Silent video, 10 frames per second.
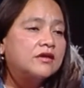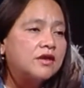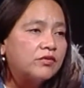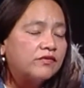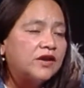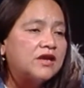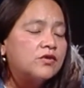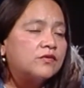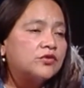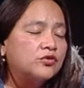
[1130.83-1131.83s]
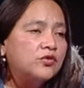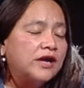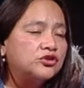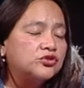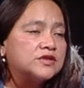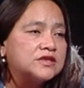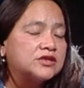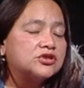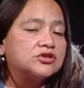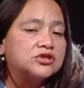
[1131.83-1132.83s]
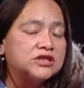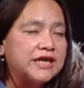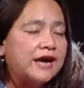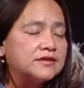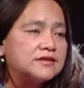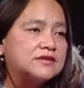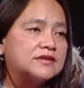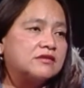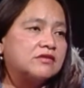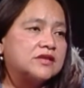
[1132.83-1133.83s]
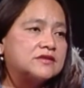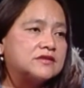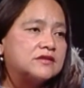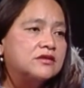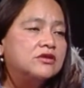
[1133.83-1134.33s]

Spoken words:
They were fighting over who had jurisdiction to tax the cigarettes,